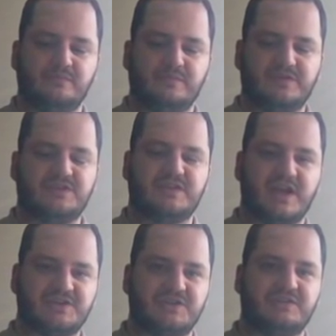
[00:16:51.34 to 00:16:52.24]
this
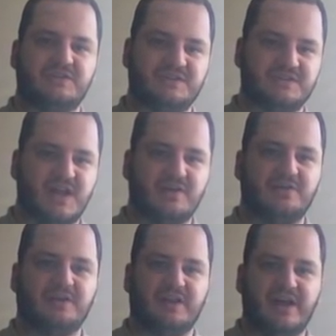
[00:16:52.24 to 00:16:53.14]
is not
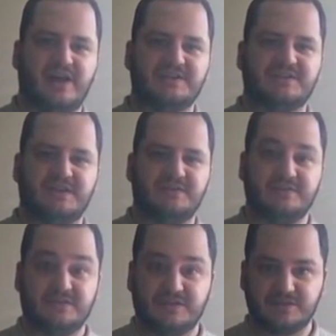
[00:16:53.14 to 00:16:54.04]
going to last,
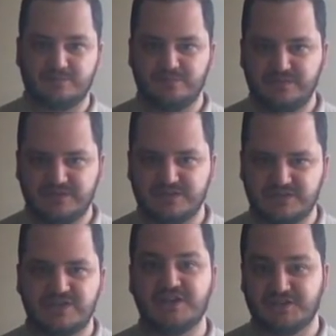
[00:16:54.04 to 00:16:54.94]
and this is
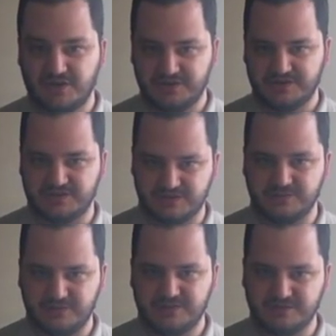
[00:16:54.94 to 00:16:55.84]
chances are this is the
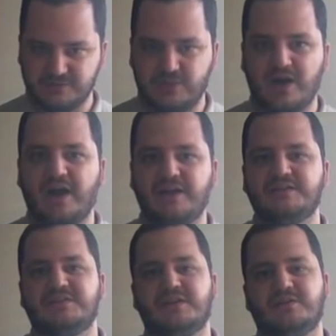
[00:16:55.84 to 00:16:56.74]
reasons why
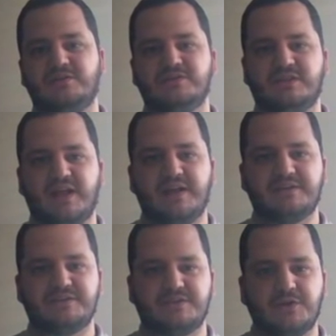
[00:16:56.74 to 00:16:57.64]
it's not going to
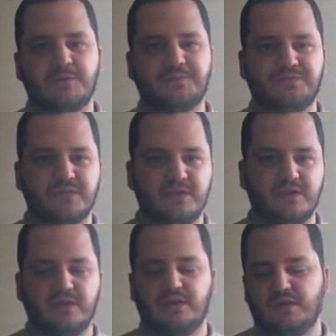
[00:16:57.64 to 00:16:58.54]
last. So,
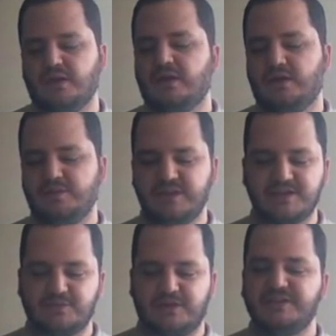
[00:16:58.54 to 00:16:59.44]
I mean,
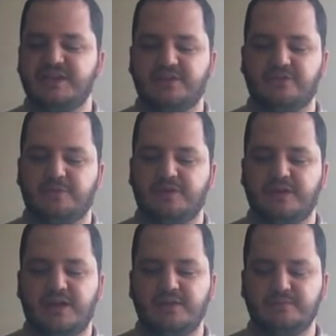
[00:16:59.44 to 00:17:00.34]
that's what I take from it,
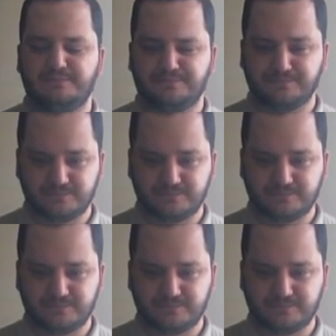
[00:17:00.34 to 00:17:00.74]
and